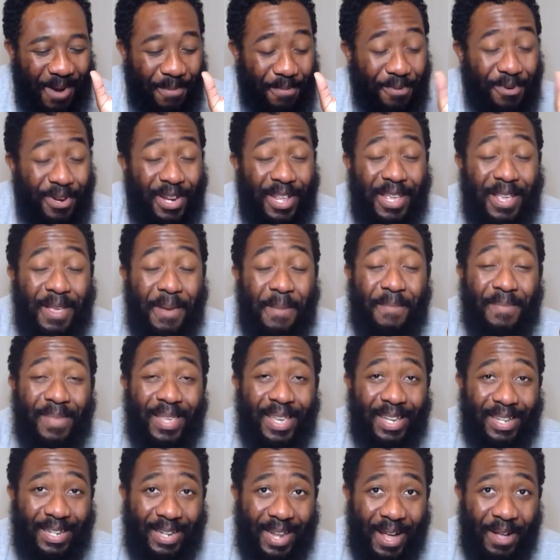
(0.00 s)
pretty
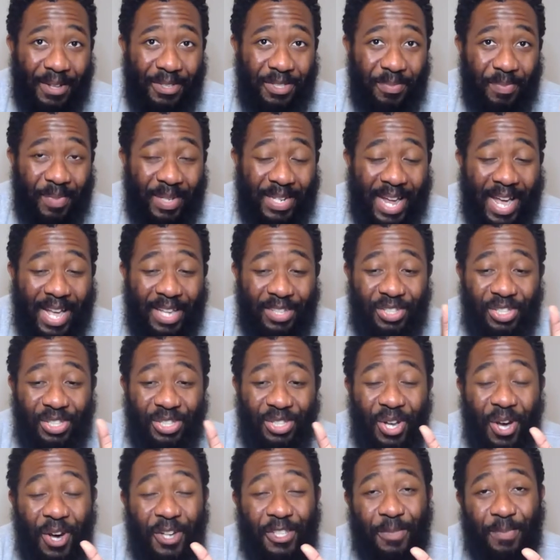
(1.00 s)
big announcement as she
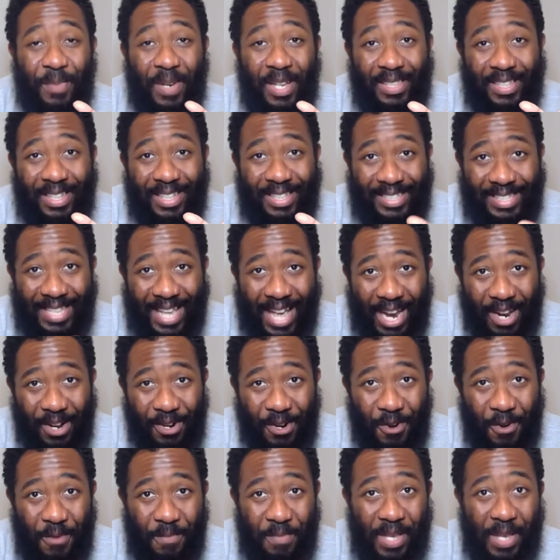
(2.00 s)
talks about the attack on
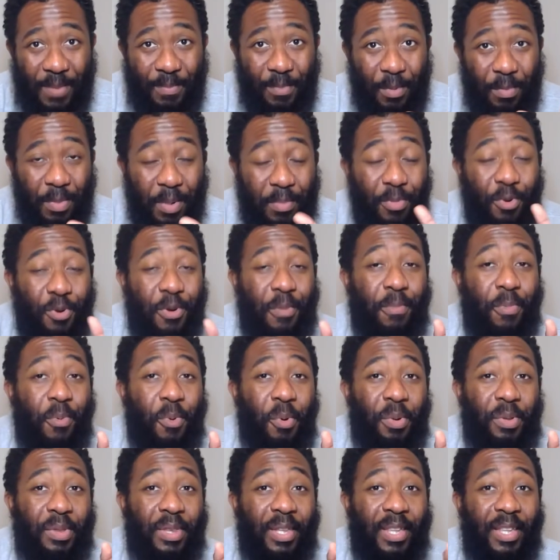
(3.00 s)
her people, but more
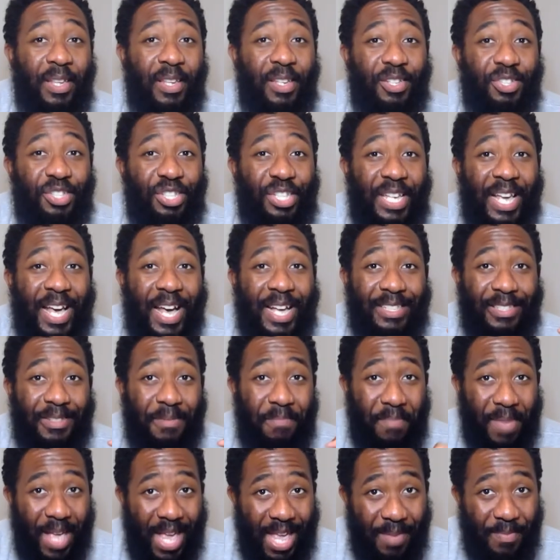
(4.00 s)
importantly, she has a
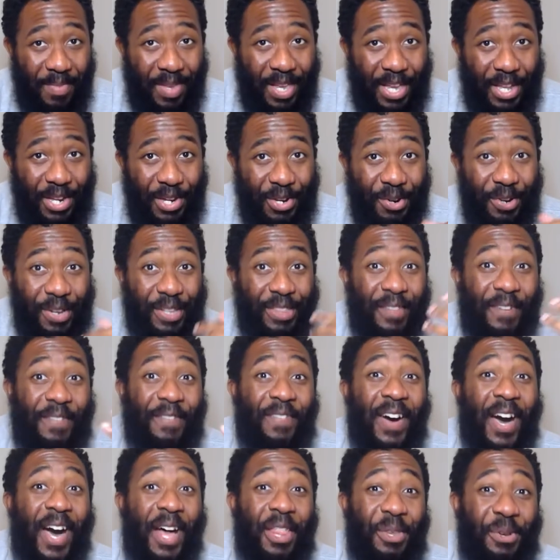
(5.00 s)
baby in her, and the
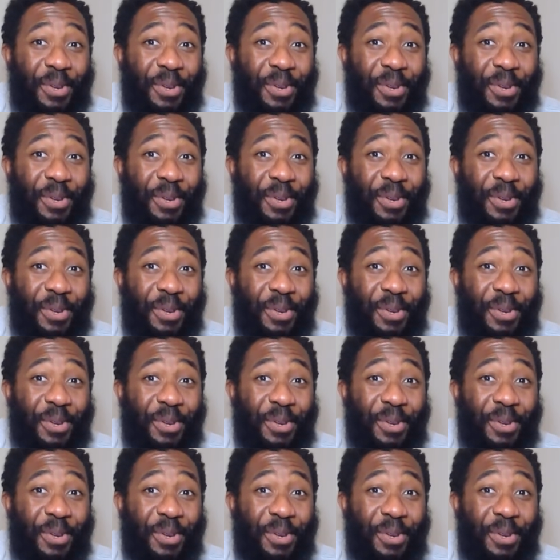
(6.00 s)
father